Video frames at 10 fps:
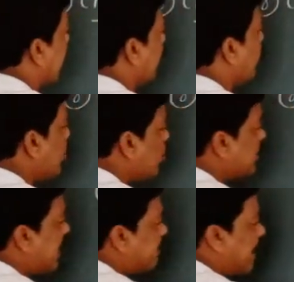We know
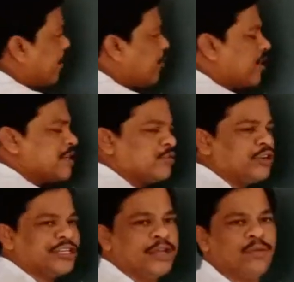that microeconomics
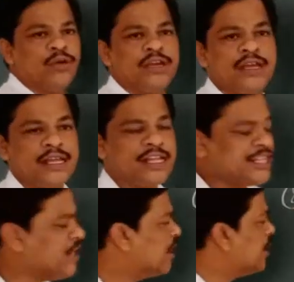will study only
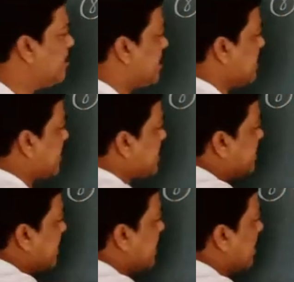single unit, that is
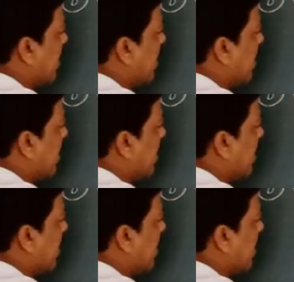single